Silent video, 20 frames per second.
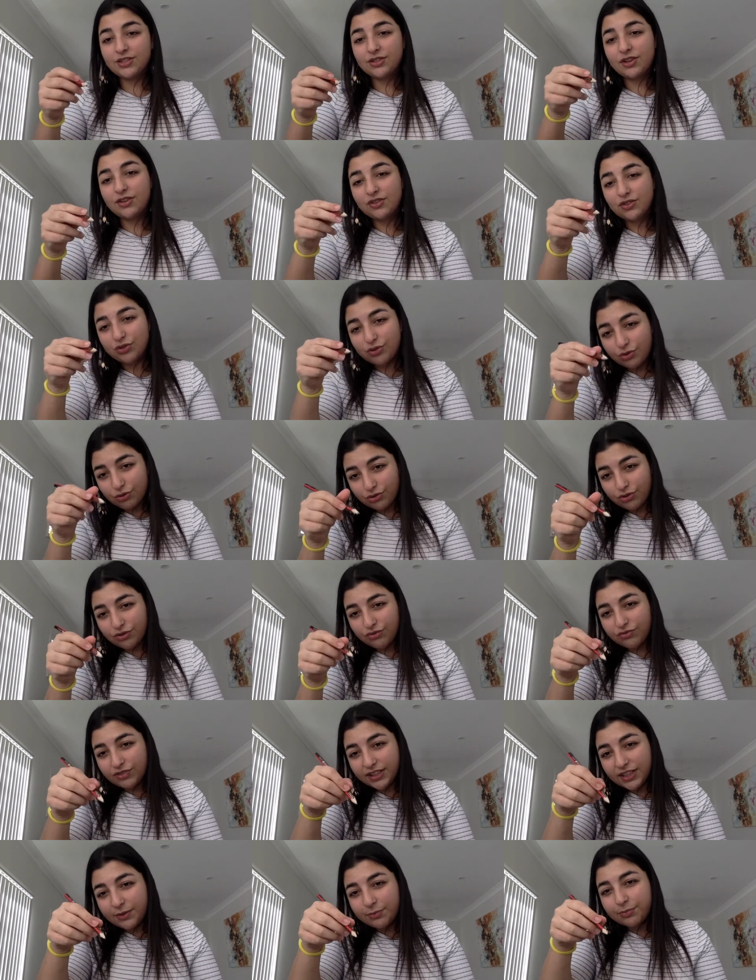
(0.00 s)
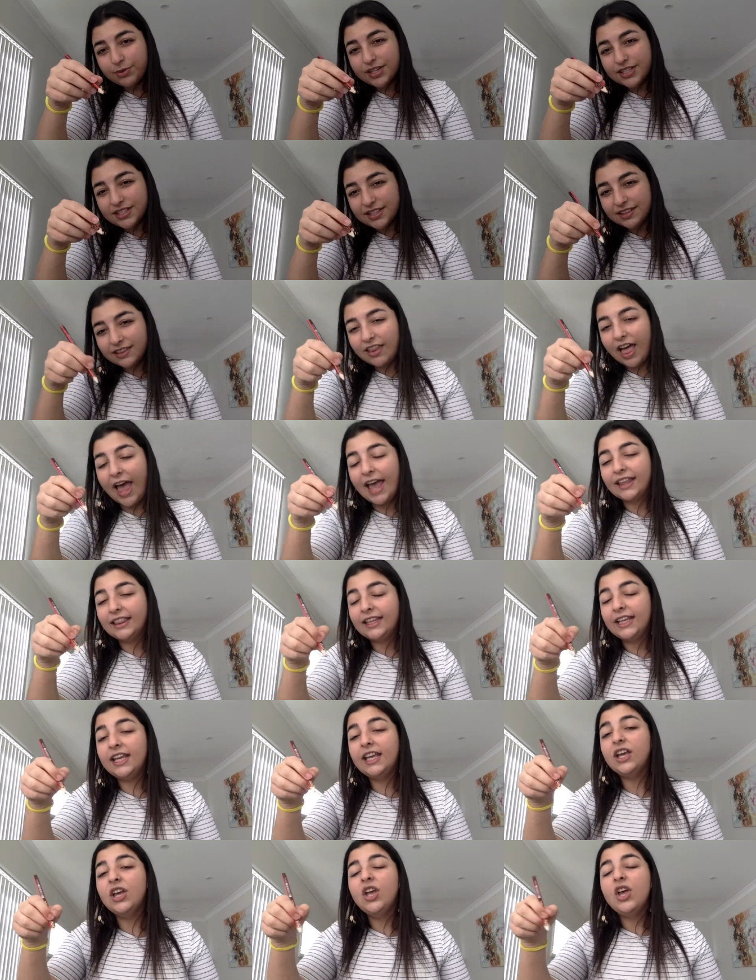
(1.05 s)
So children really press
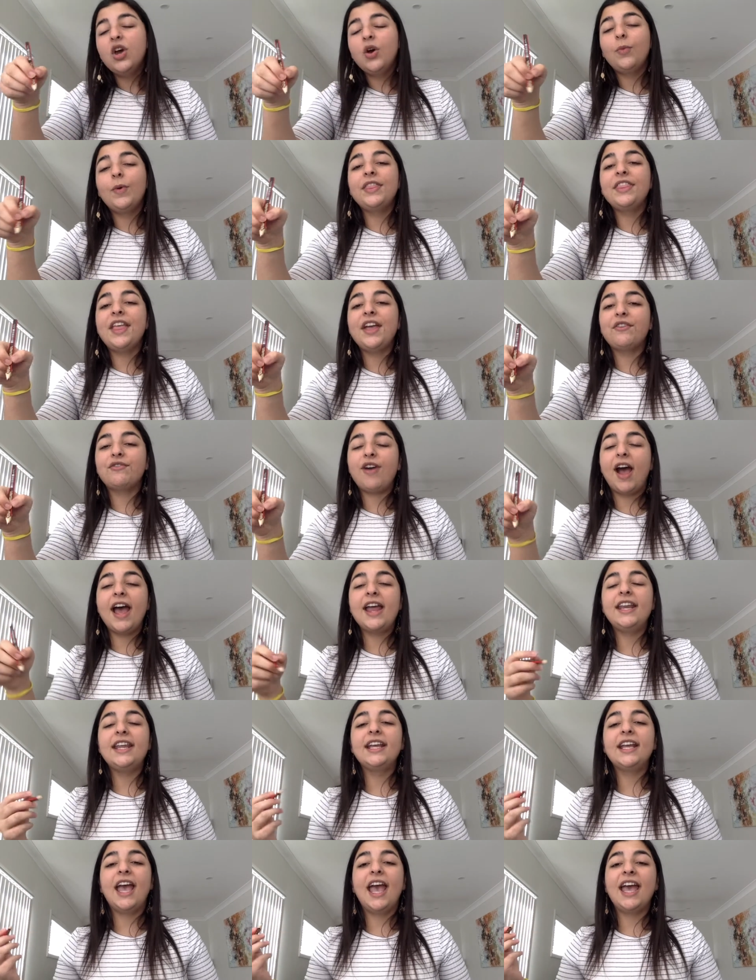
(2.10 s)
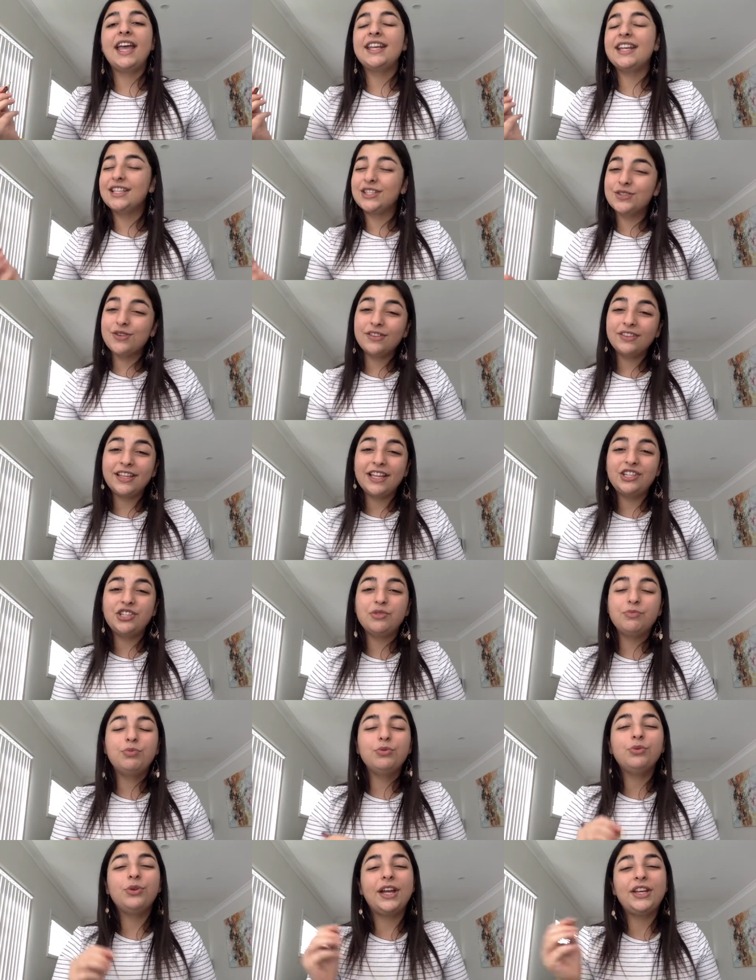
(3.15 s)
lightly when they're writing and it's not
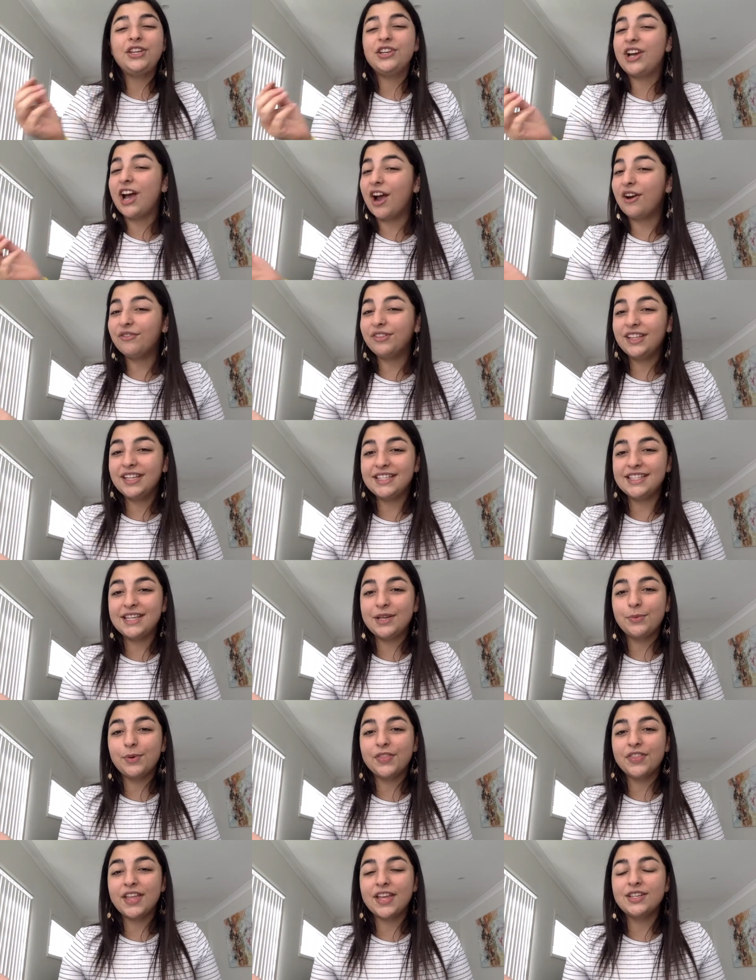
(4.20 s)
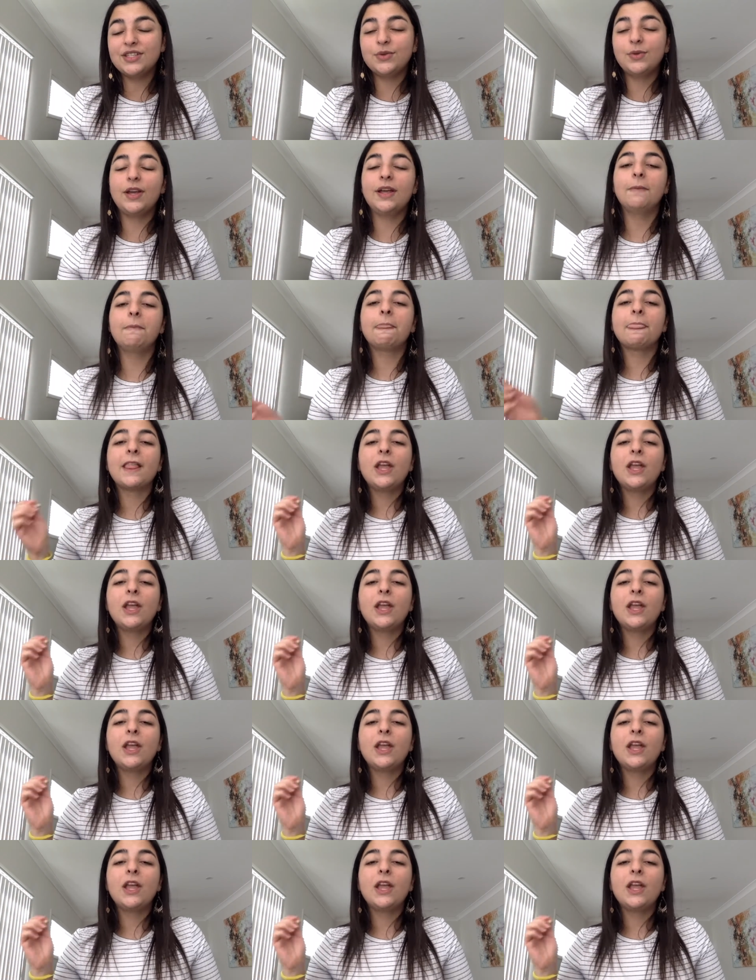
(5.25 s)
legible and you can't really see what they're doing.